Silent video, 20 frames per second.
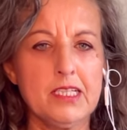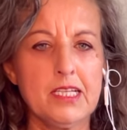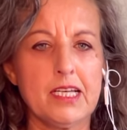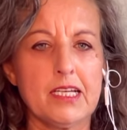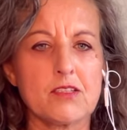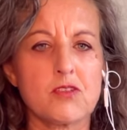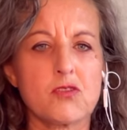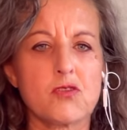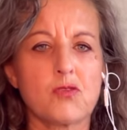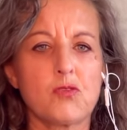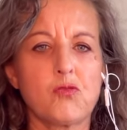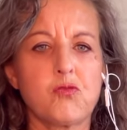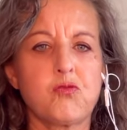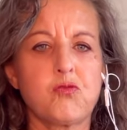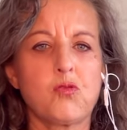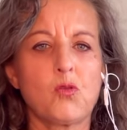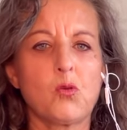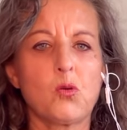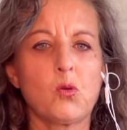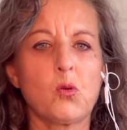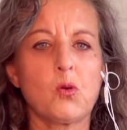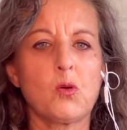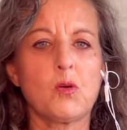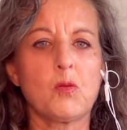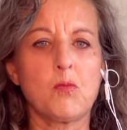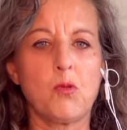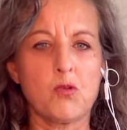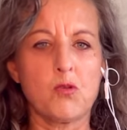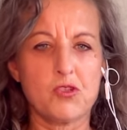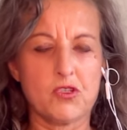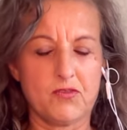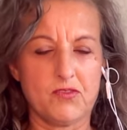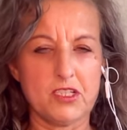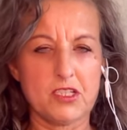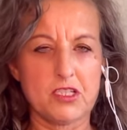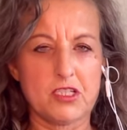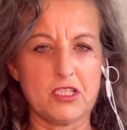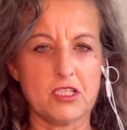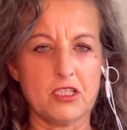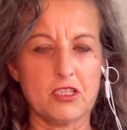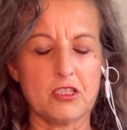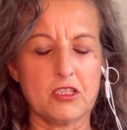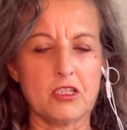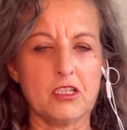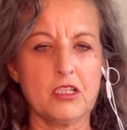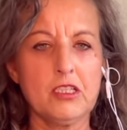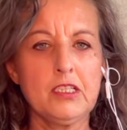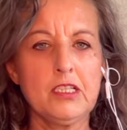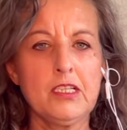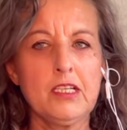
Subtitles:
And so for most of this year,